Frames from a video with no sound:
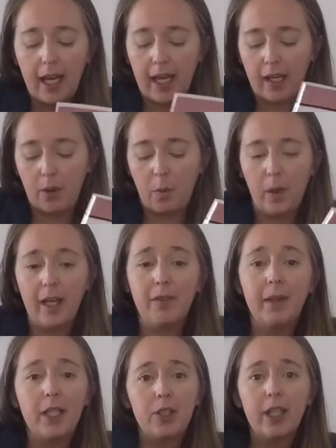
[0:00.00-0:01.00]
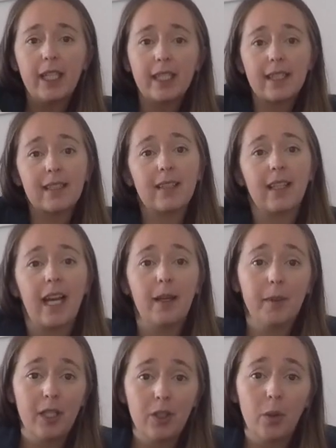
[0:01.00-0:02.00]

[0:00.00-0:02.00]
And one of my tricks, and I'm going